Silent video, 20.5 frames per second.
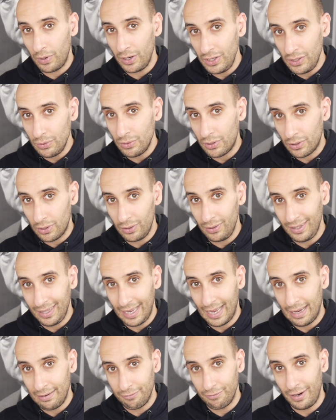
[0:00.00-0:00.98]
than what you
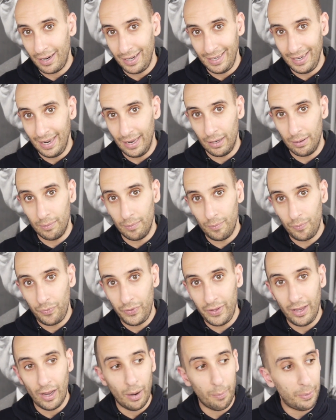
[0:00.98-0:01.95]
currently have right now.
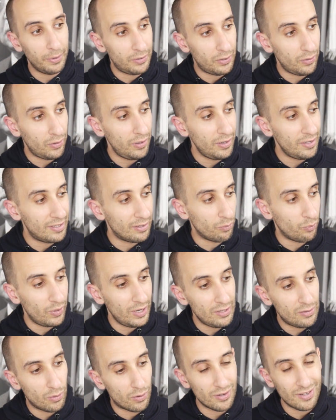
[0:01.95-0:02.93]
The opportunities, the
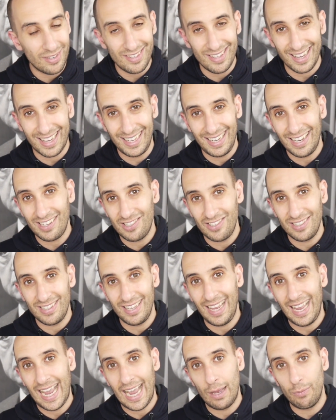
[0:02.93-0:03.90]
resources, the
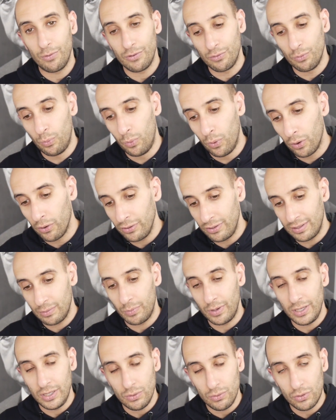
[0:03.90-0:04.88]
connections they had was worse
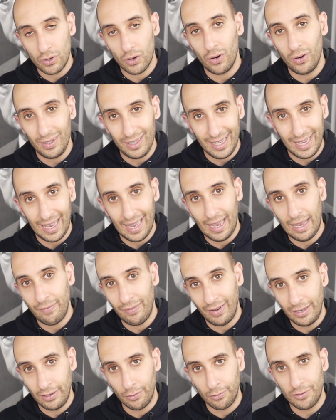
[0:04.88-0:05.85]
than what you currently
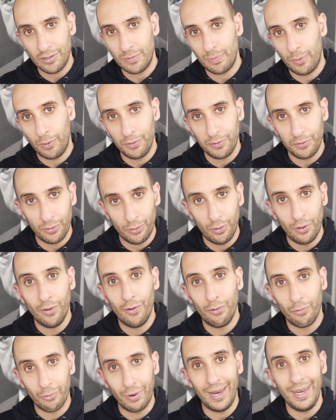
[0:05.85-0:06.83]
have at your disposal
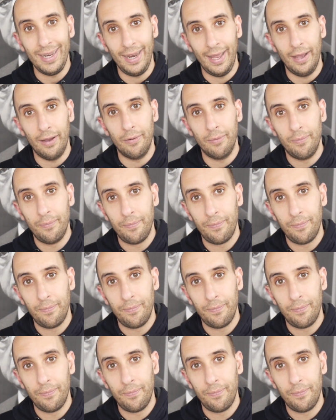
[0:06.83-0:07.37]
right now.